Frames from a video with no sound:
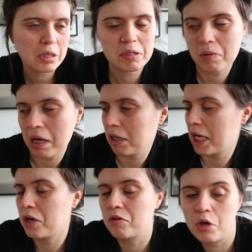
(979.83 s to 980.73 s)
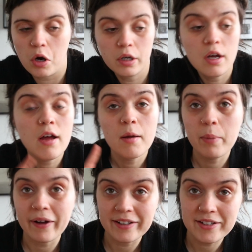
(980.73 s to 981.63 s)
as well later on.
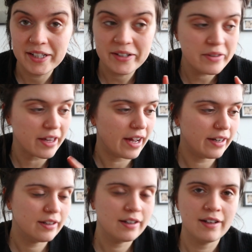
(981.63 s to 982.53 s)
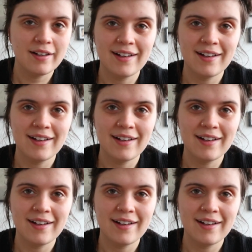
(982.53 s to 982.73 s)
But until then,